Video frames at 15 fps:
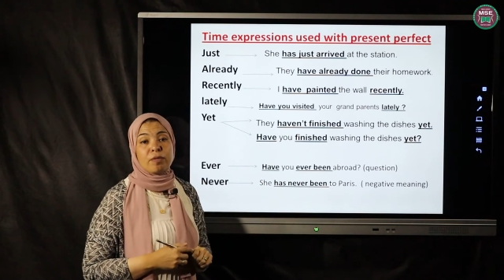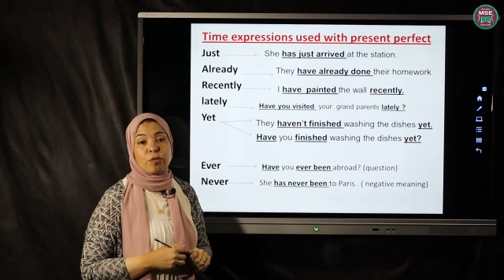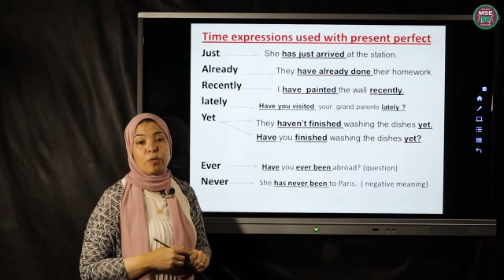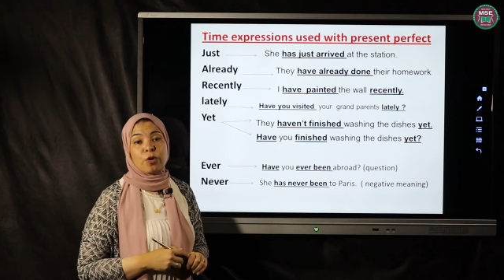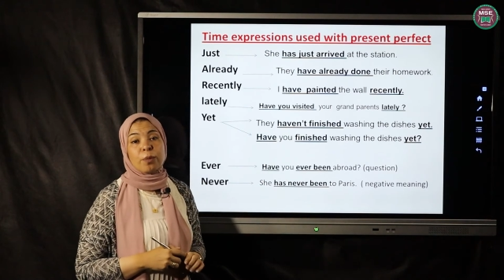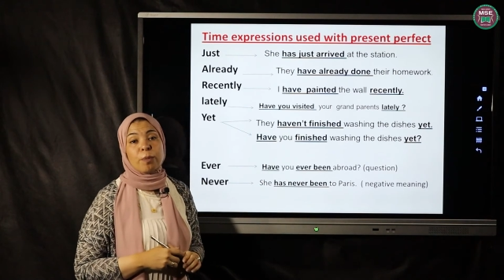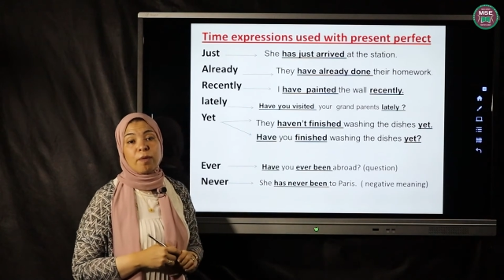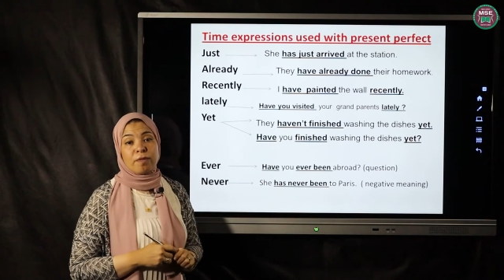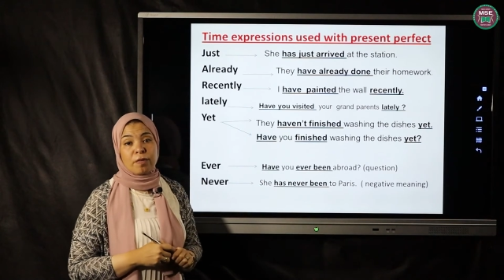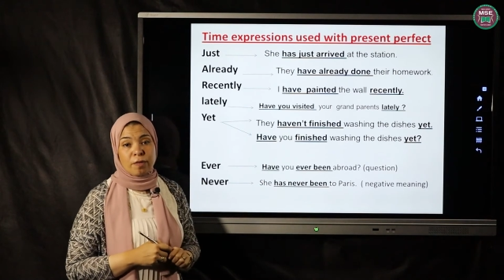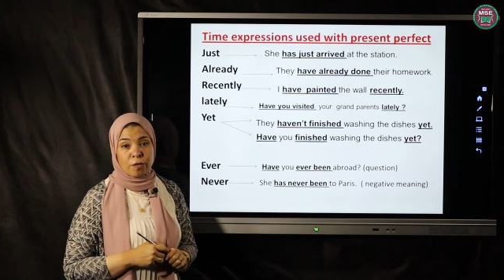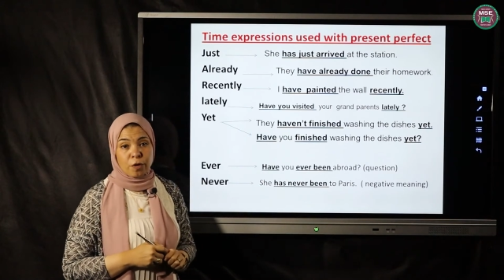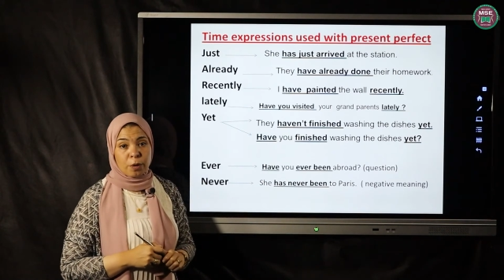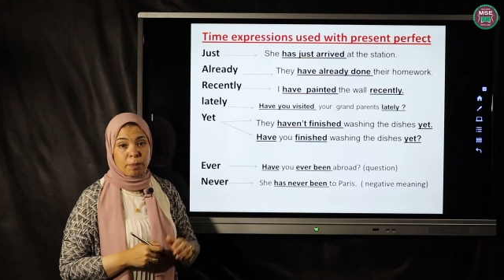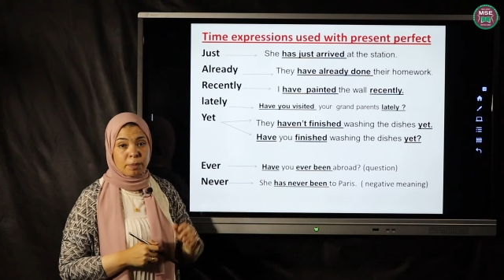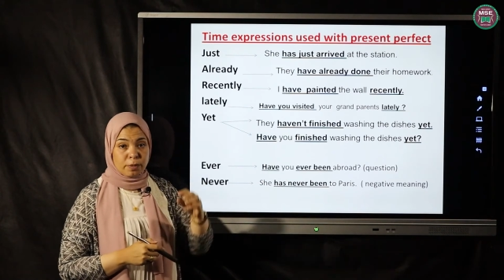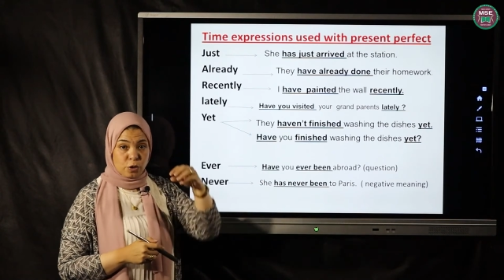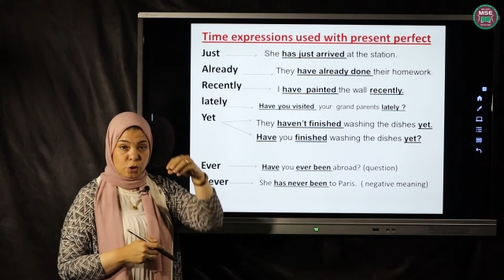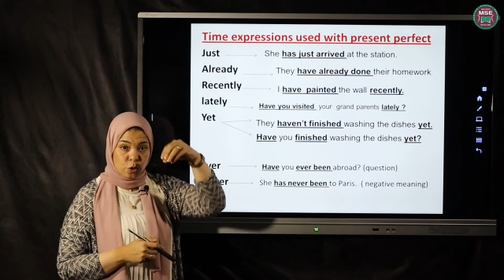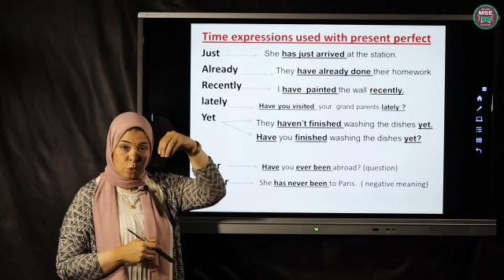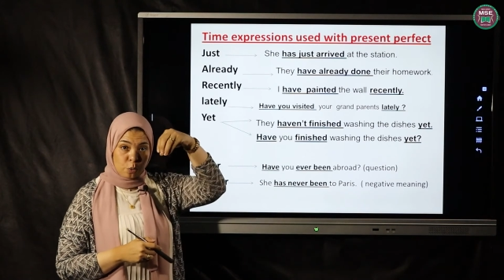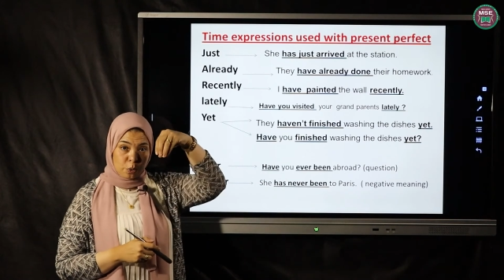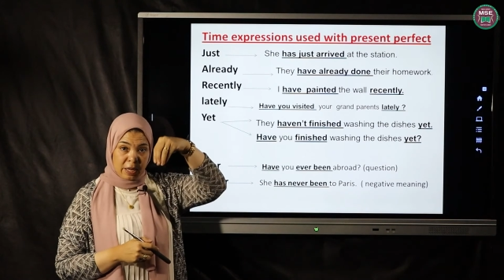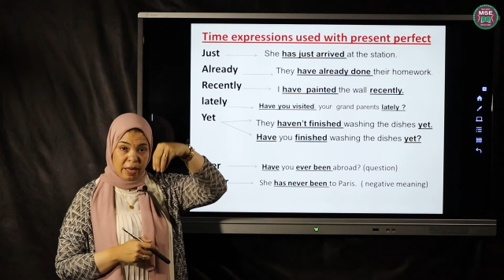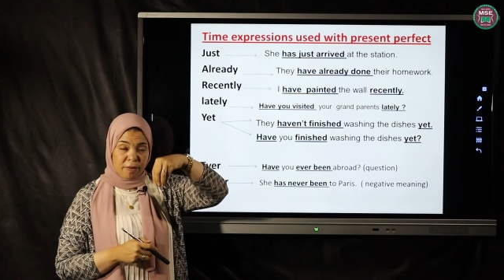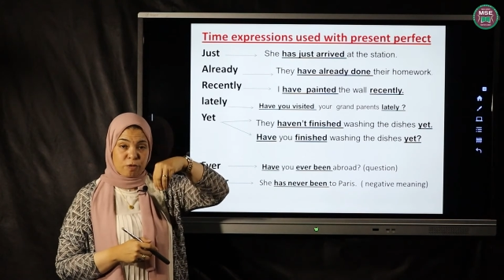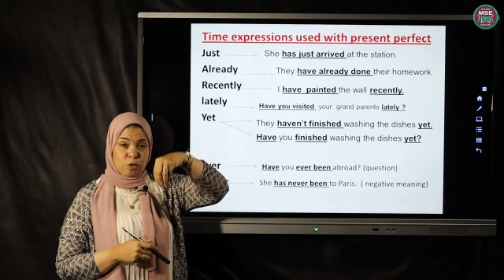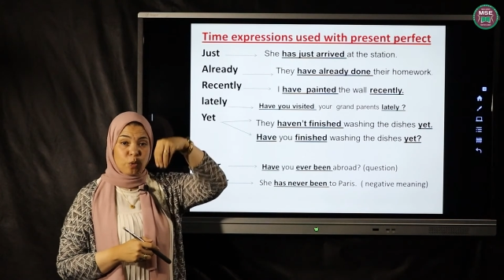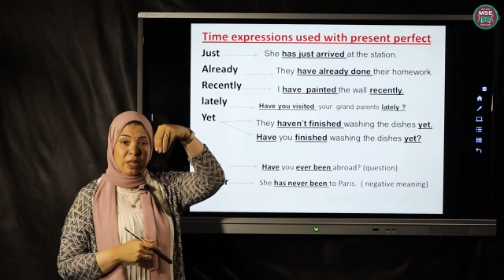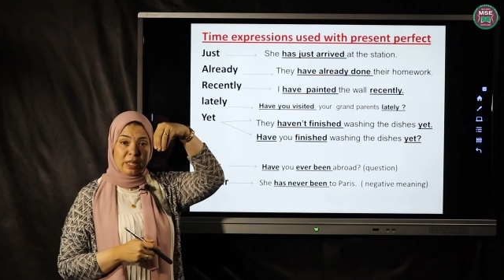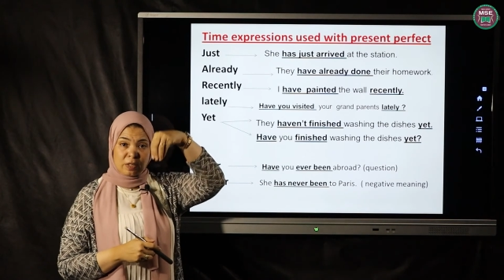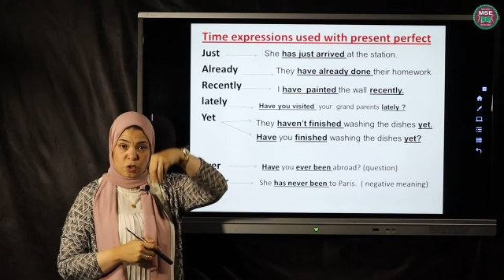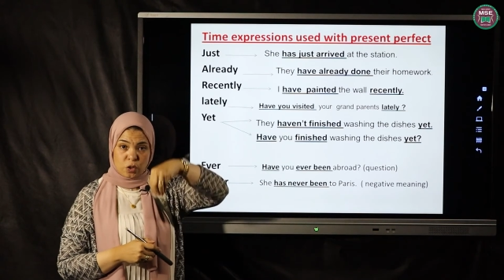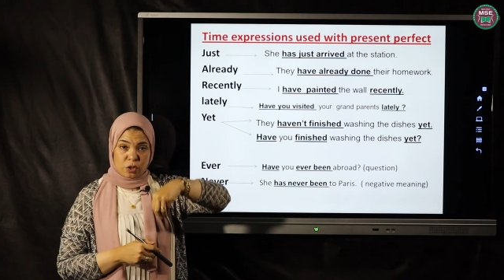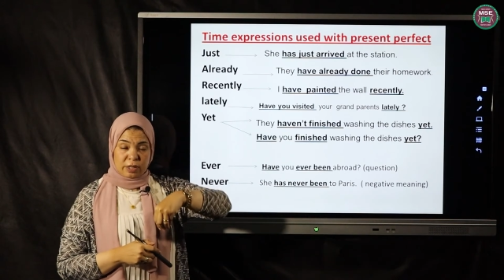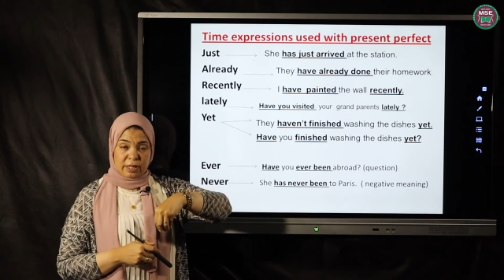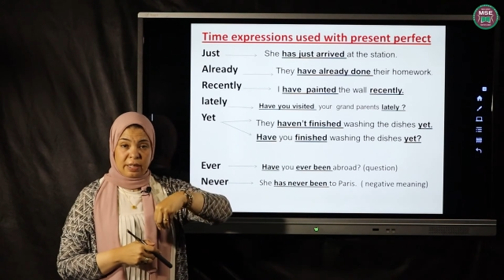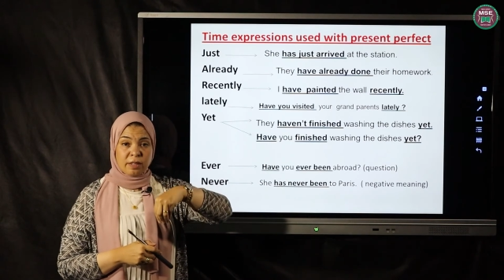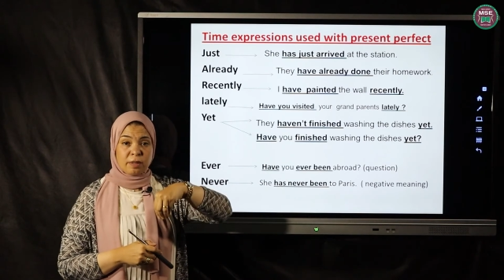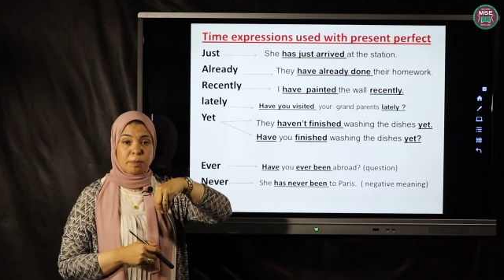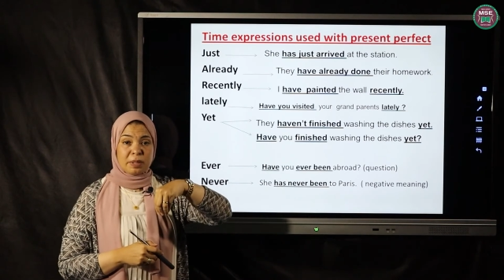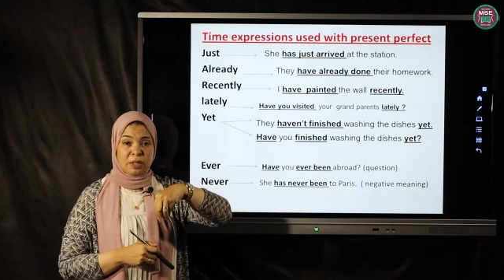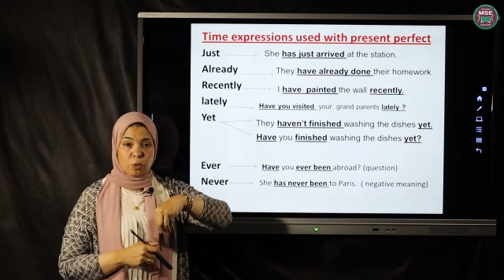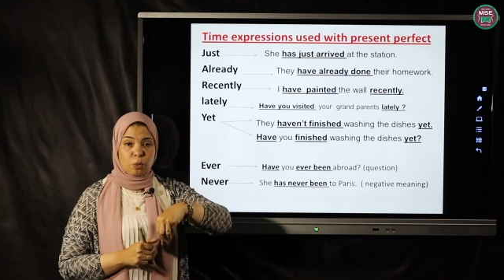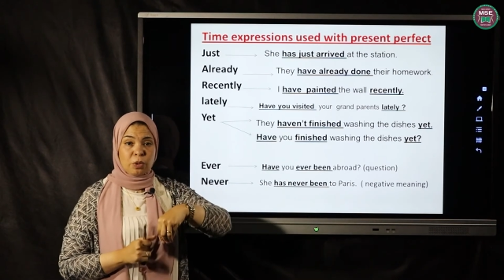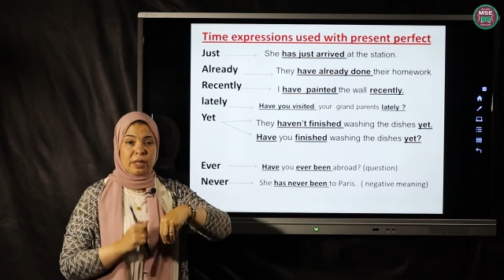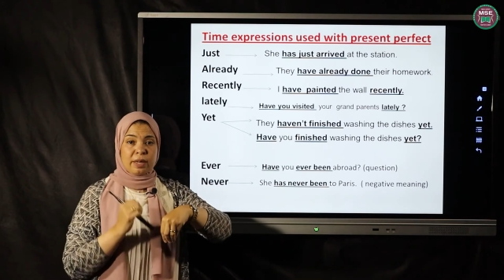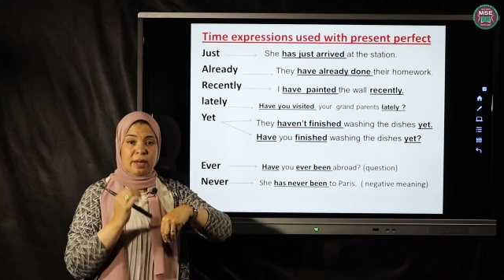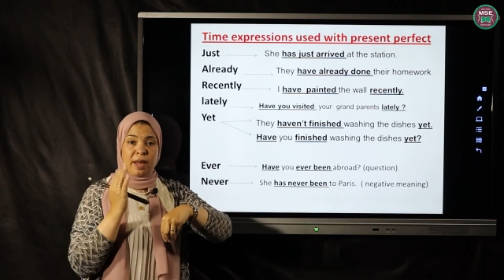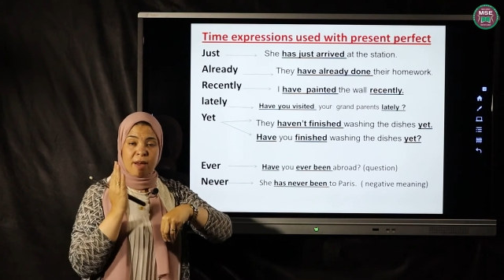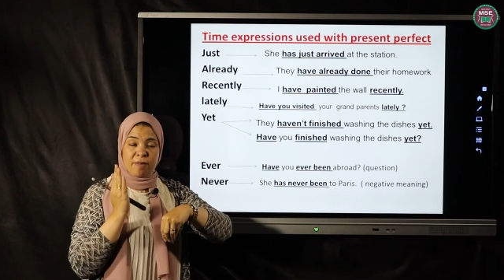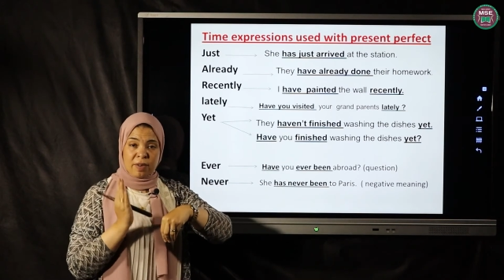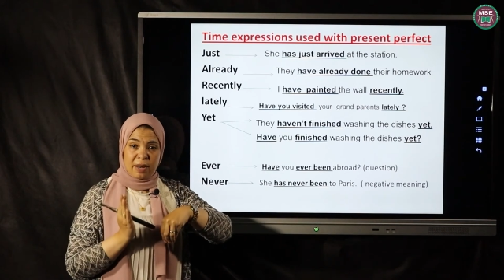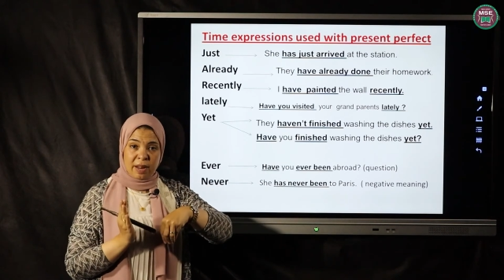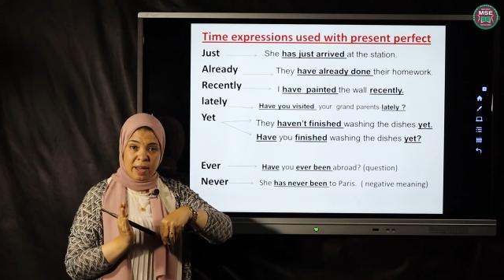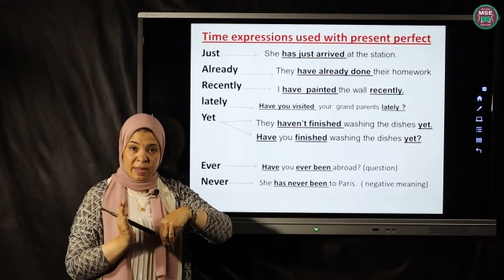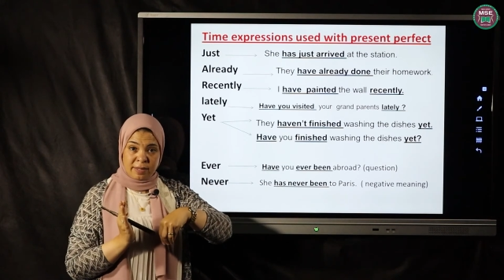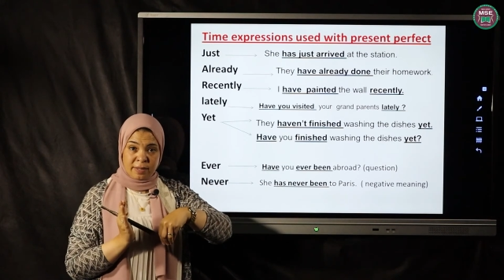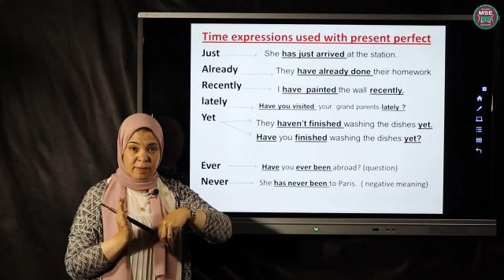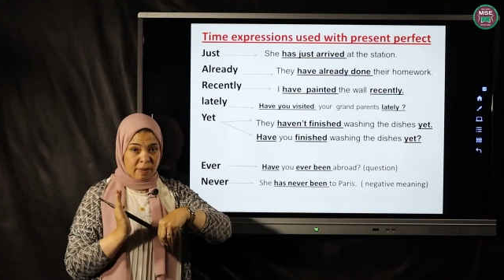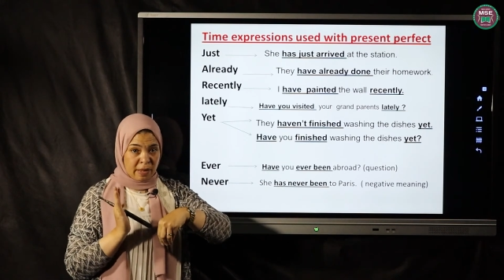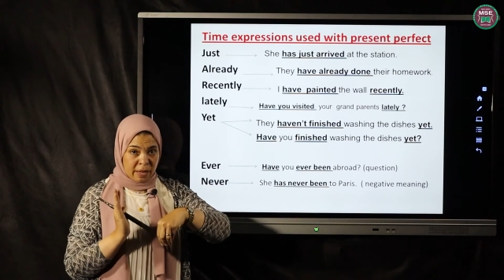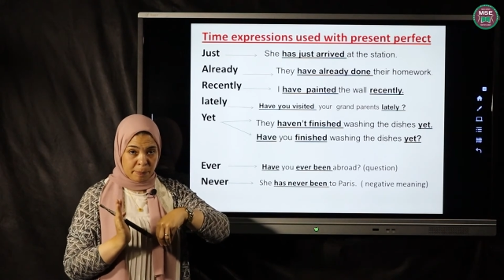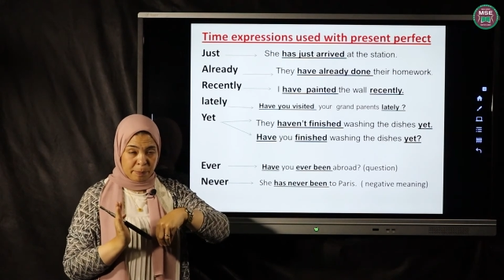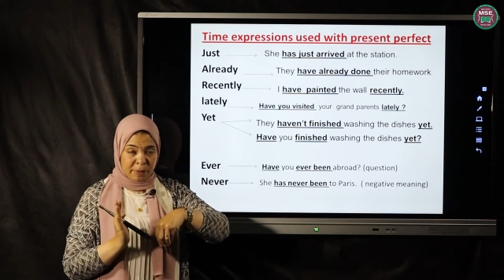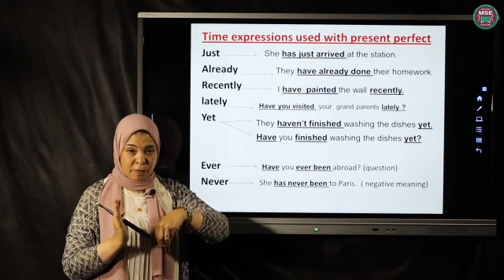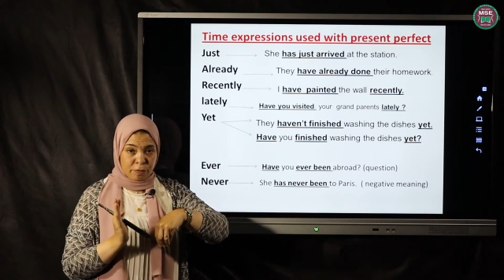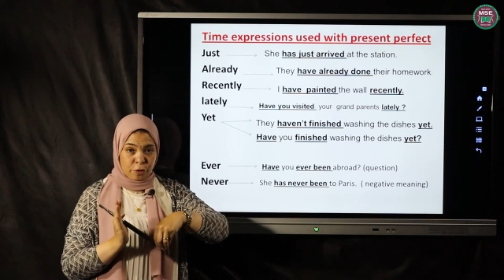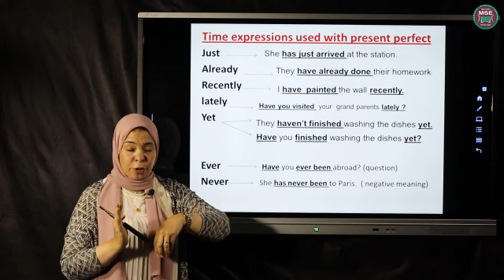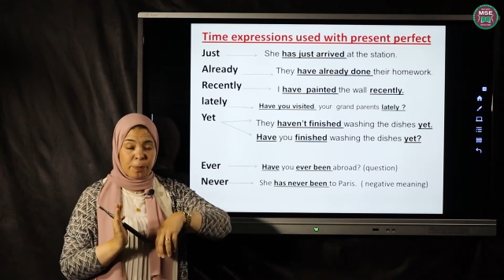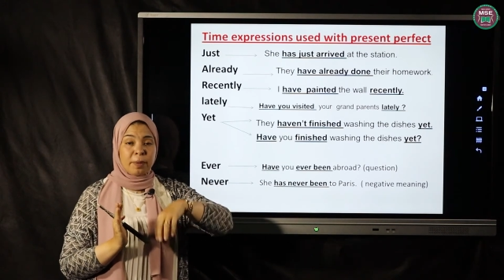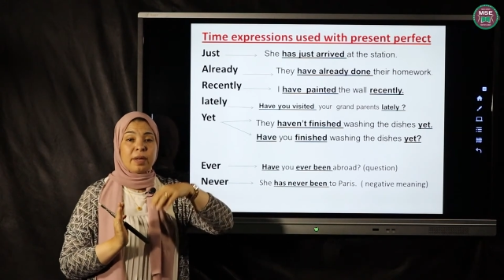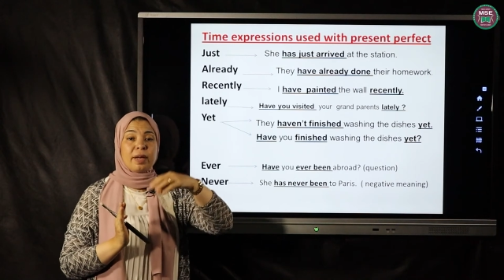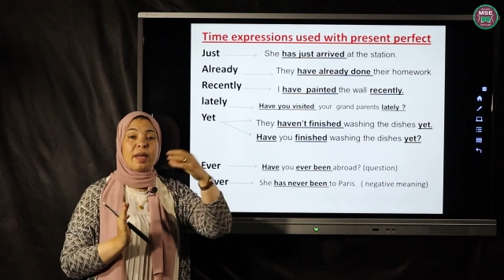form of the verb. So we have to insert it between have and has, the helping verb,